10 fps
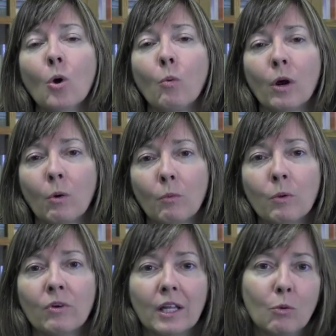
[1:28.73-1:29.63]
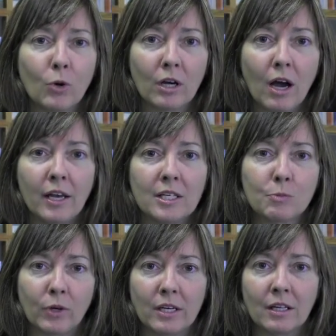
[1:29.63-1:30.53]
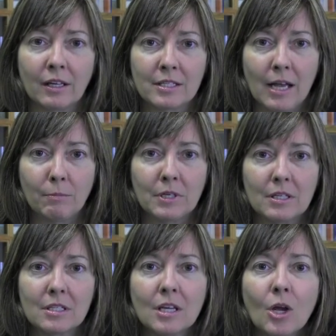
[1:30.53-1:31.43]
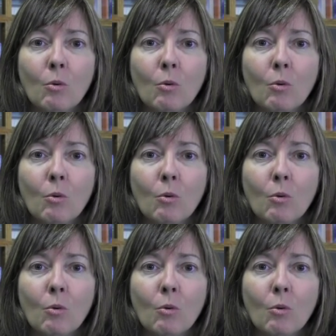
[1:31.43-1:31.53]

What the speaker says: where what we really work on is parental acceptance,